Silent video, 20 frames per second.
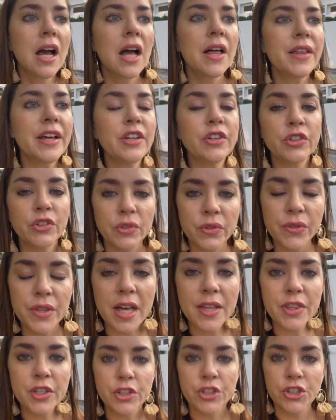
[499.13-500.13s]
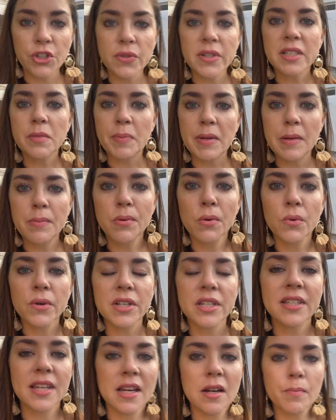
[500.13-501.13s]
they knew that the Jewish people were
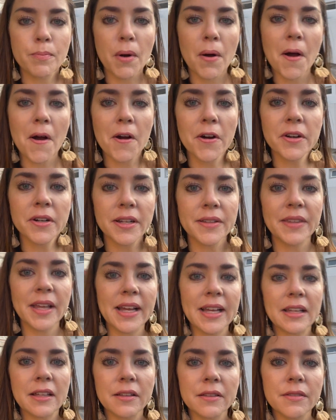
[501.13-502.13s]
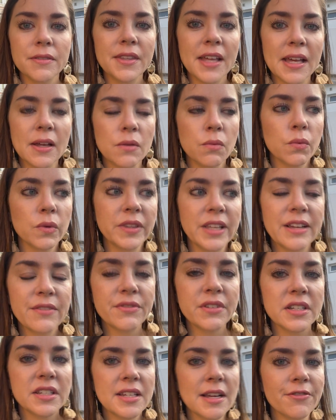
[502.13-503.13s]
set apart, and like they lived
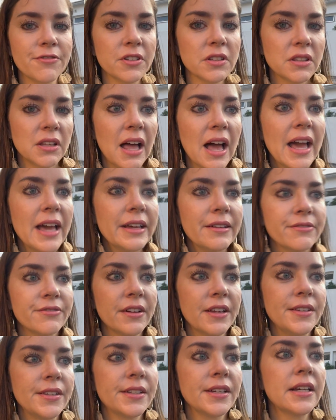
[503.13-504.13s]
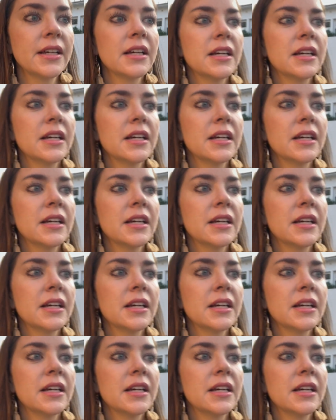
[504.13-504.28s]
a different life, and